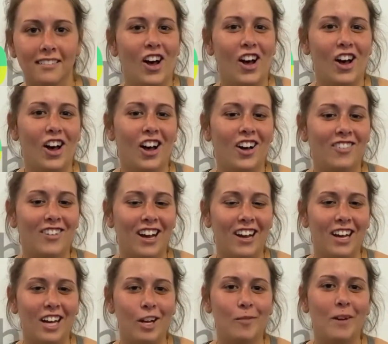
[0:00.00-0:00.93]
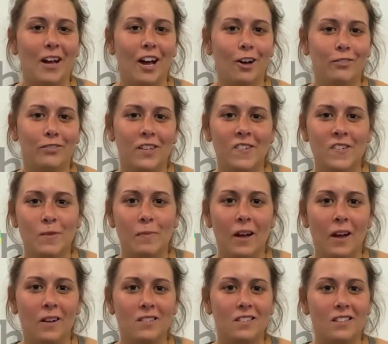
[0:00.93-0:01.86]
Um, I am now 50
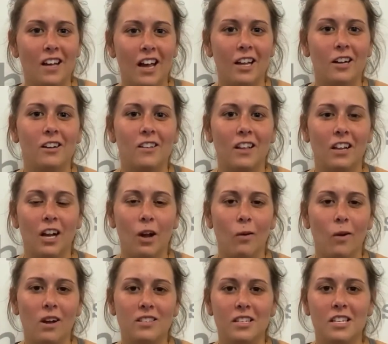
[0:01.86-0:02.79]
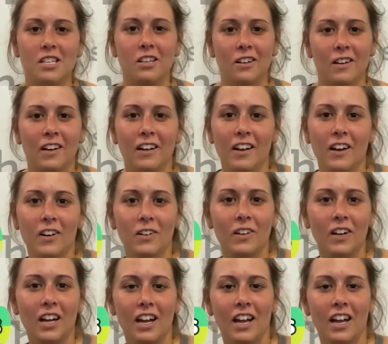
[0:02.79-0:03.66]
pounds lighter than I was a year ago